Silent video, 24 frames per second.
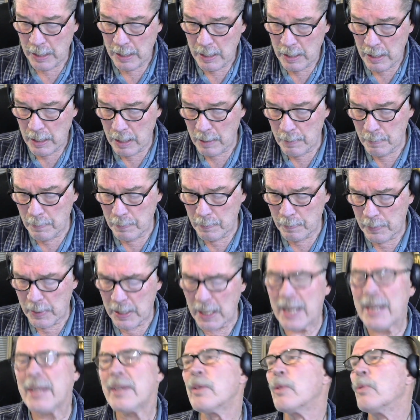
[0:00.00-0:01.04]
I'm
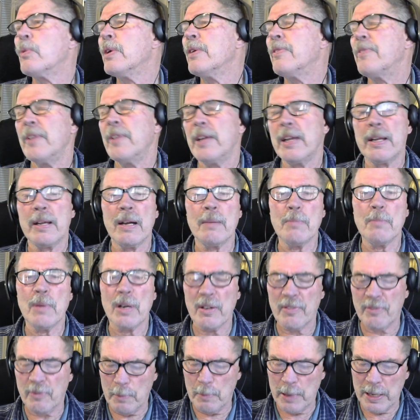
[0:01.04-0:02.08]
kind of riffing. I'm
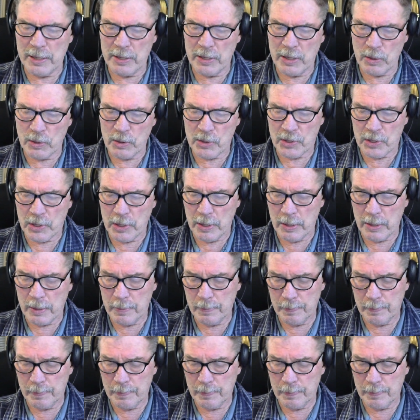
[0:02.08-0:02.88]
off my notes here.